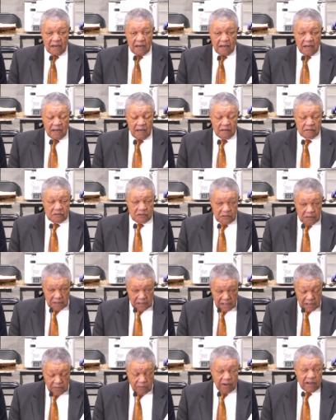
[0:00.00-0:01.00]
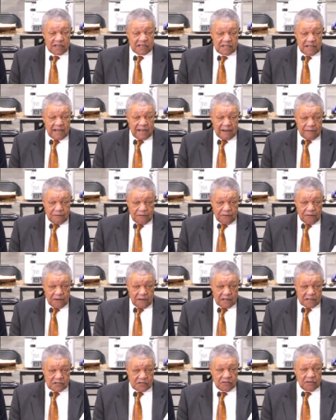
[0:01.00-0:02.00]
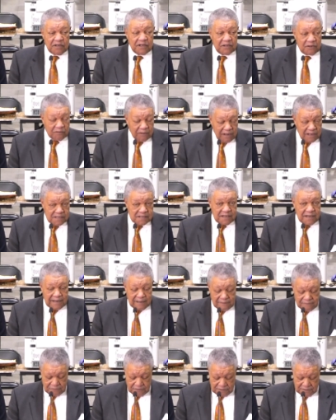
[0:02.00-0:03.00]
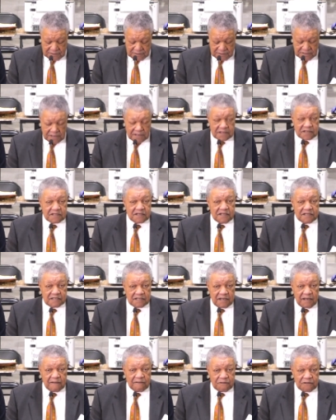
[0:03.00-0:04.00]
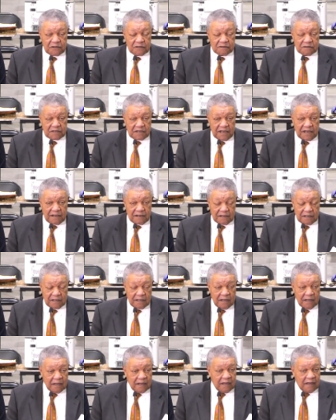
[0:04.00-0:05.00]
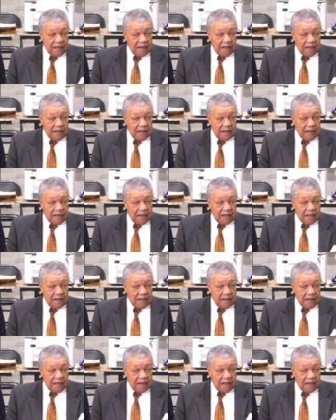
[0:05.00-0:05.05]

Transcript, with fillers: uh, doing a great job for us, doing a great job for the citizens of Fulton County